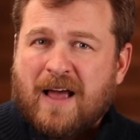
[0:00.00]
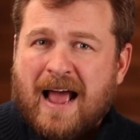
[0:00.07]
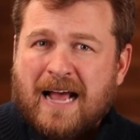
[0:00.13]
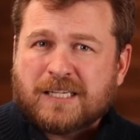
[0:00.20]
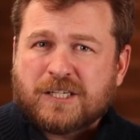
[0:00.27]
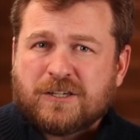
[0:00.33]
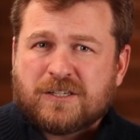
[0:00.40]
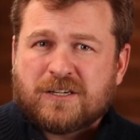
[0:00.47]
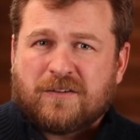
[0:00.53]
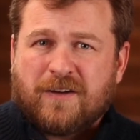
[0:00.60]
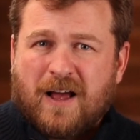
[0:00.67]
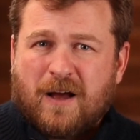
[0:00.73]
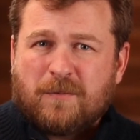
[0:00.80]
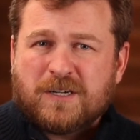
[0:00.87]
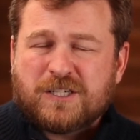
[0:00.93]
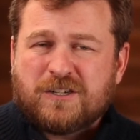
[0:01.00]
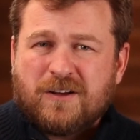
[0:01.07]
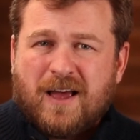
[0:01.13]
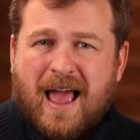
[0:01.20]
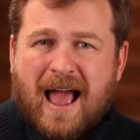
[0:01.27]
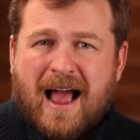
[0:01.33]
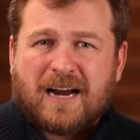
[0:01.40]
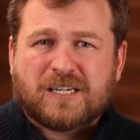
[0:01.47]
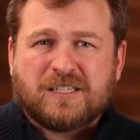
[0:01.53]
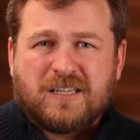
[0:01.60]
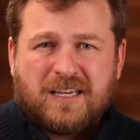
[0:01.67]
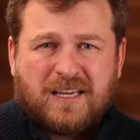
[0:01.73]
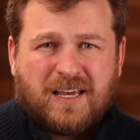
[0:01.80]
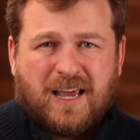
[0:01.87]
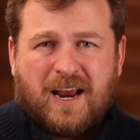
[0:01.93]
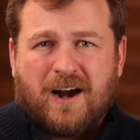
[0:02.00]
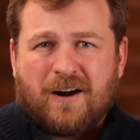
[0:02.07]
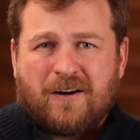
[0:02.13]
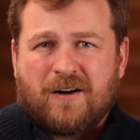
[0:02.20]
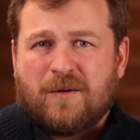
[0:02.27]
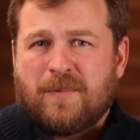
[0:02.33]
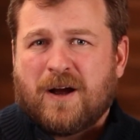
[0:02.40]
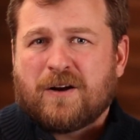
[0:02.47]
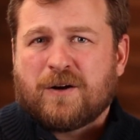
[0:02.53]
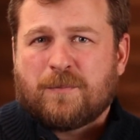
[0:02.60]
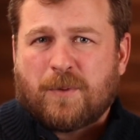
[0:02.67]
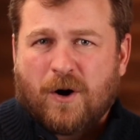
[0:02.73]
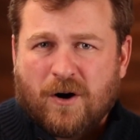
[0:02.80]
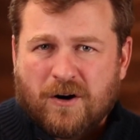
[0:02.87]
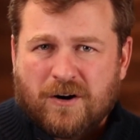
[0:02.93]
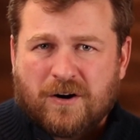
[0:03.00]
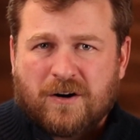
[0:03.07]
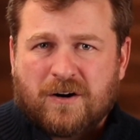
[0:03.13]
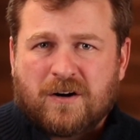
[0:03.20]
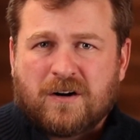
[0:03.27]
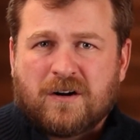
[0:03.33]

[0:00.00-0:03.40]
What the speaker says: ask yourself, how much do you actually care about your partner?